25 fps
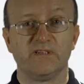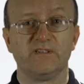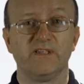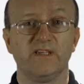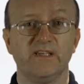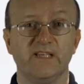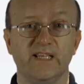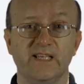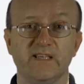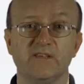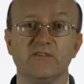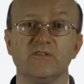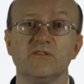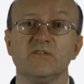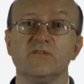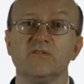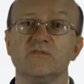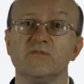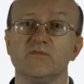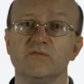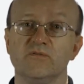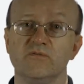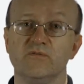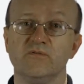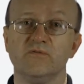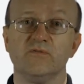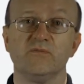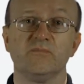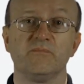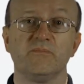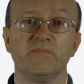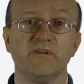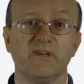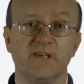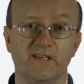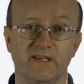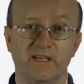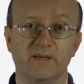techniques to
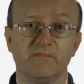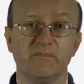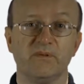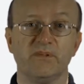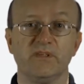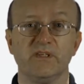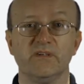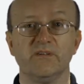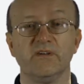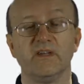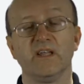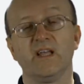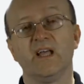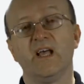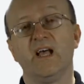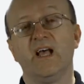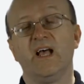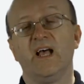a number theory,